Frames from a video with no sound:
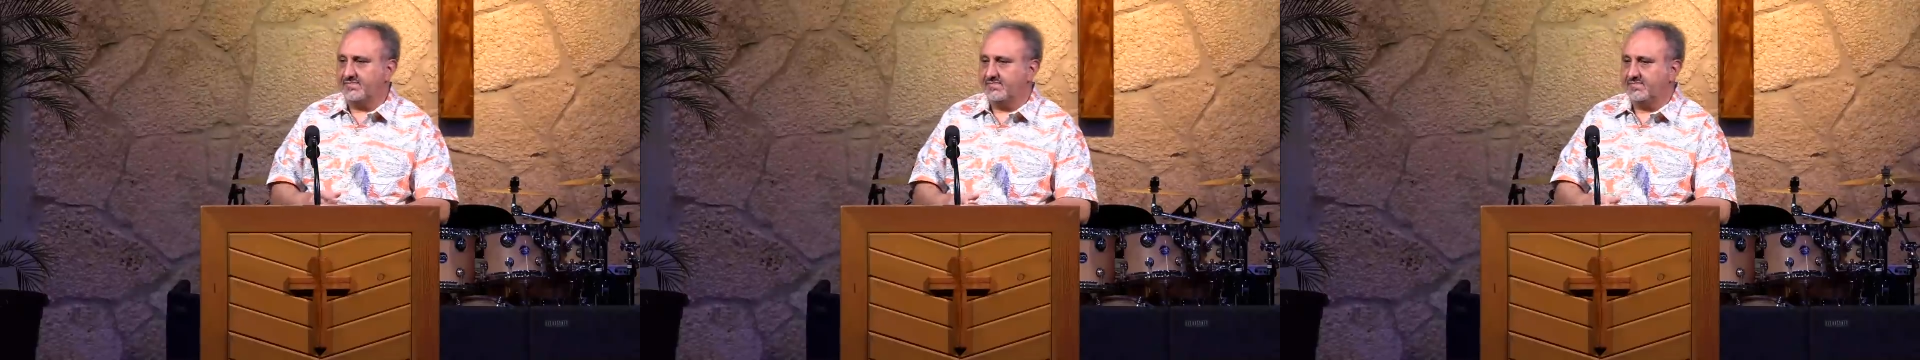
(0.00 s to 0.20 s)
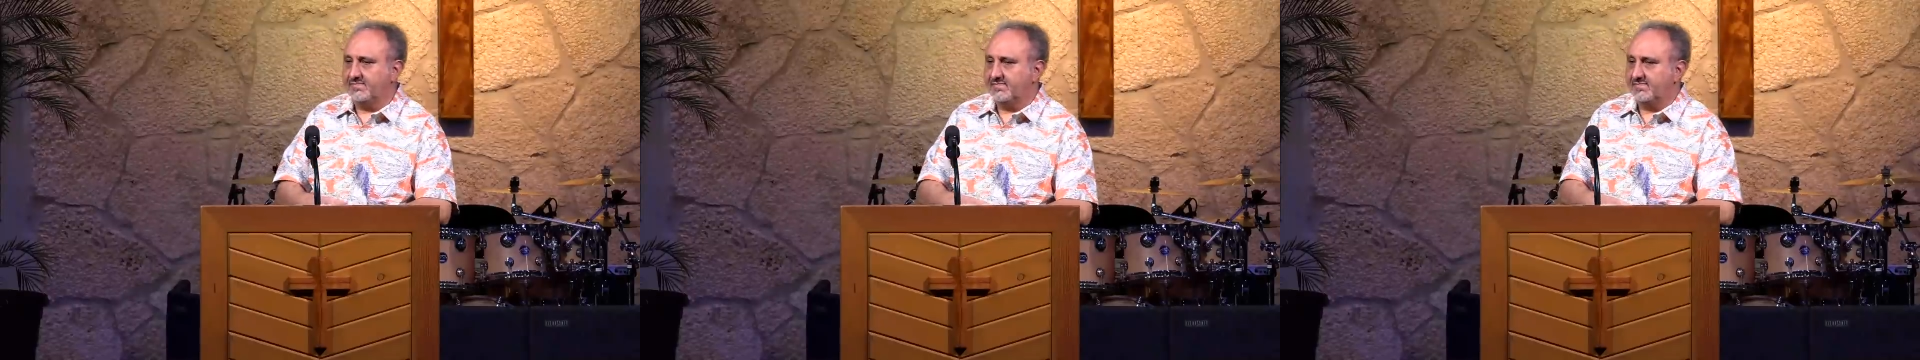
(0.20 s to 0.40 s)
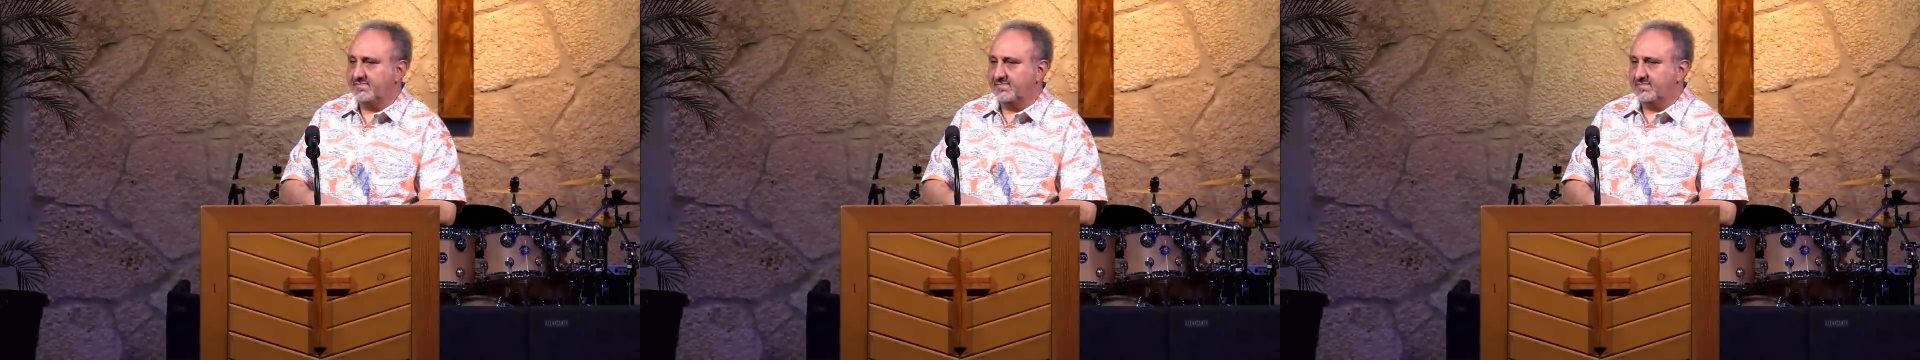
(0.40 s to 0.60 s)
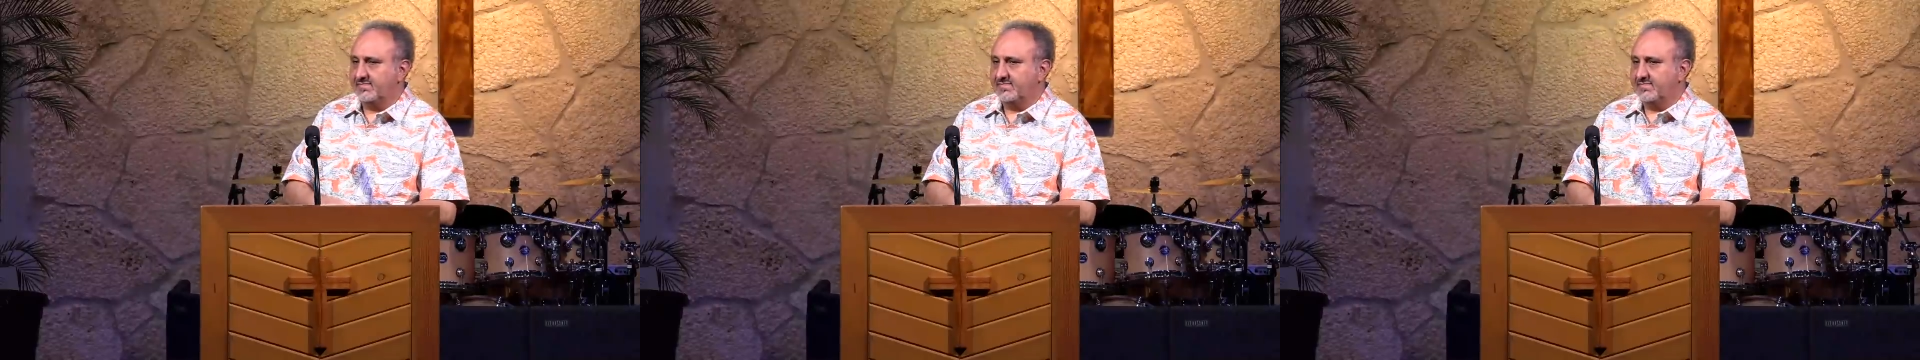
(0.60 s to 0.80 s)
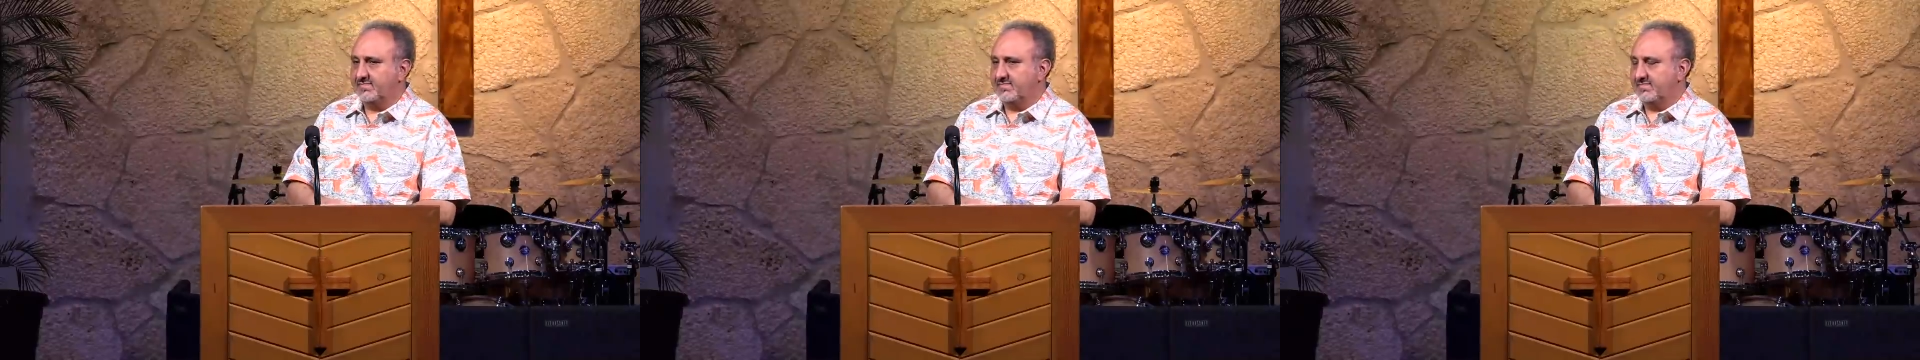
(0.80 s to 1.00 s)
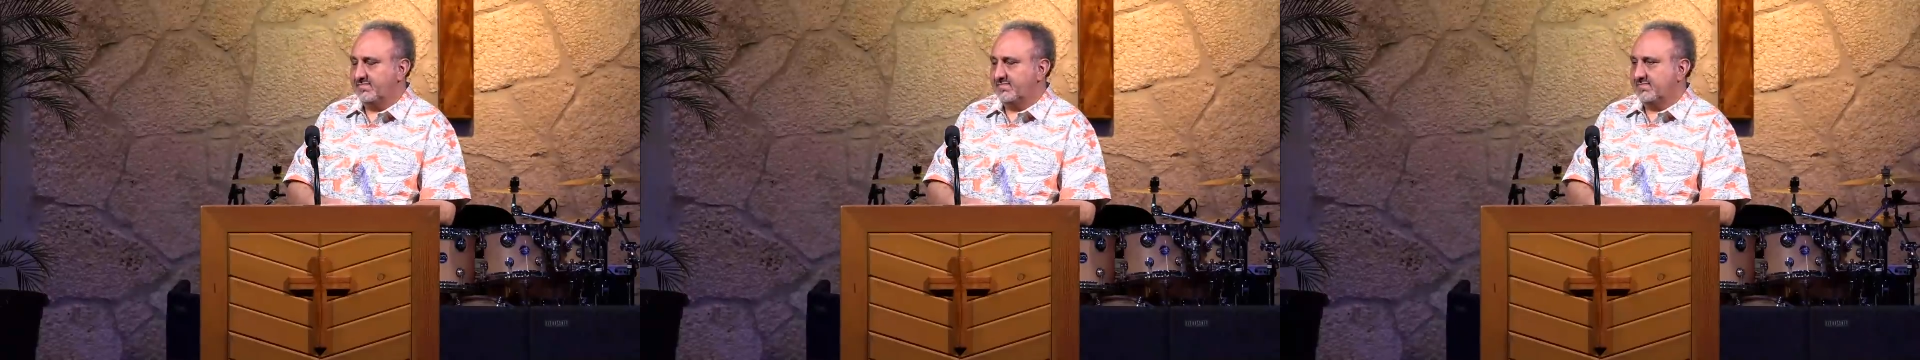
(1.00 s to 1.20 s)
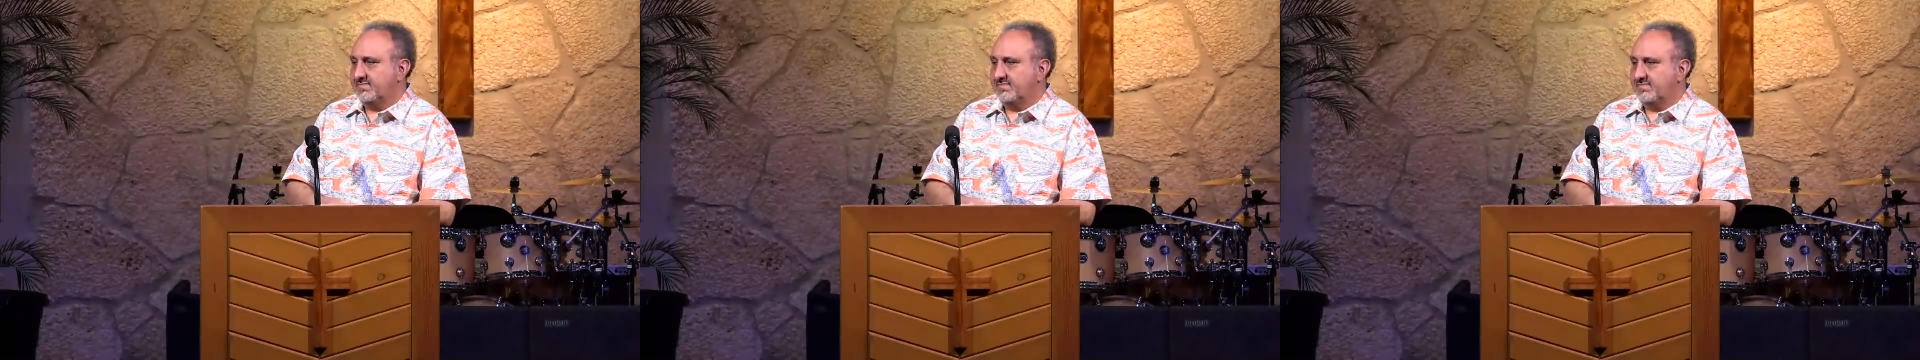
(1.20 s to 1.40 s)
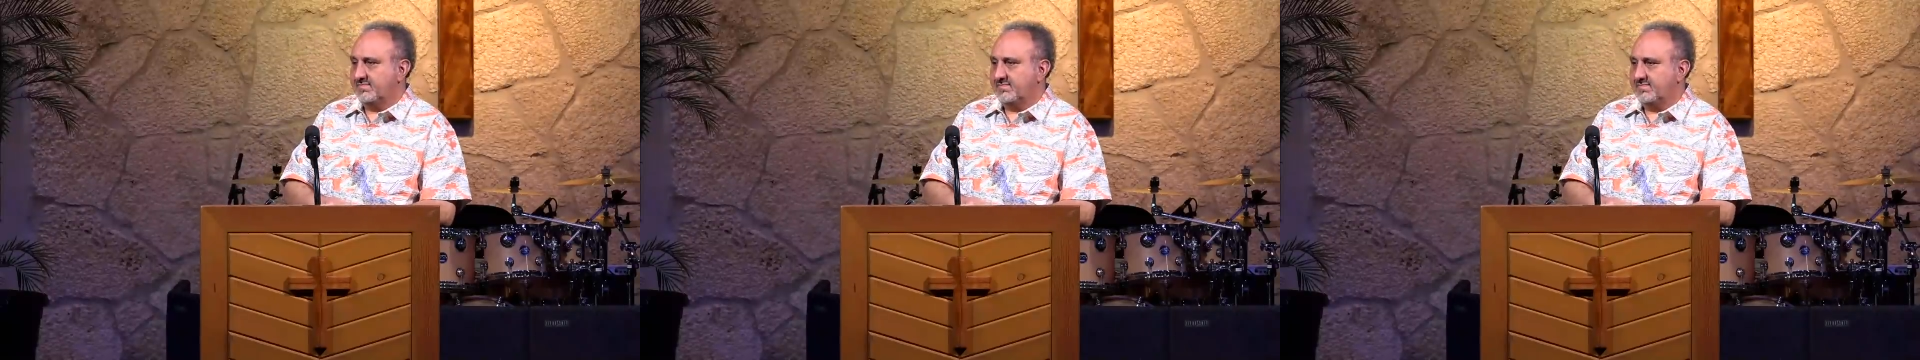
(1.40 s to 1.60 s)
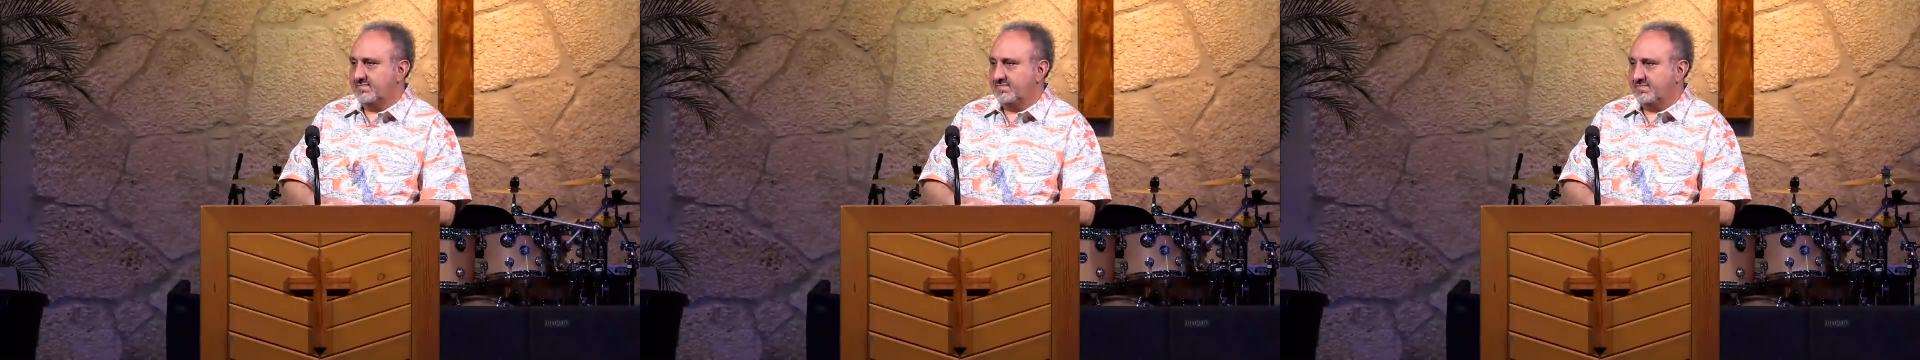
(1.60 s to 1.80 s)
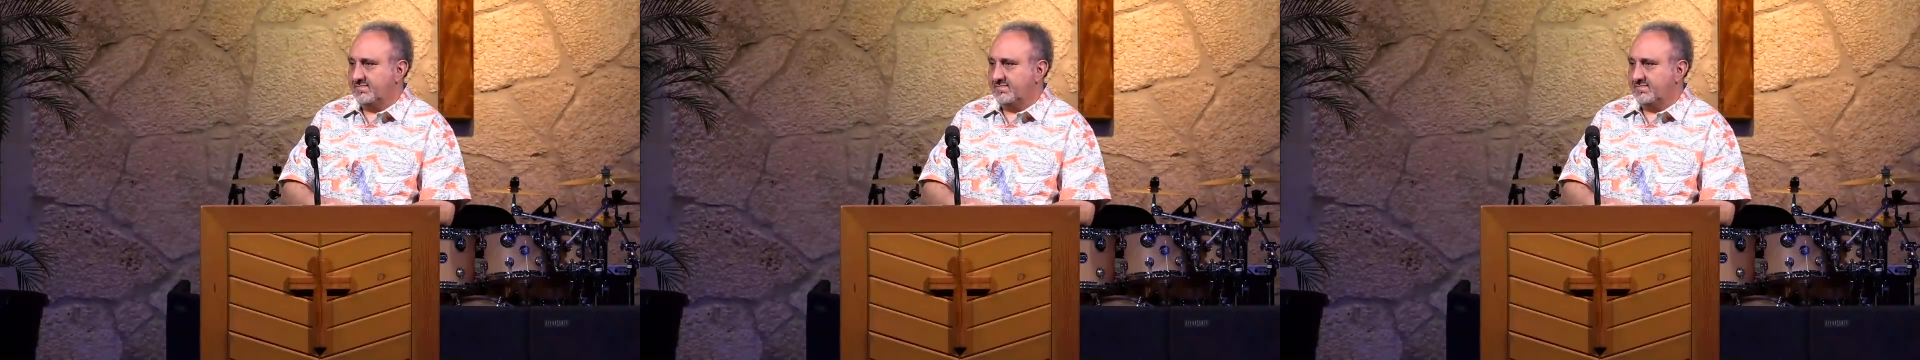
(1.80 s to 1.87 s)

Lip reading: (silence)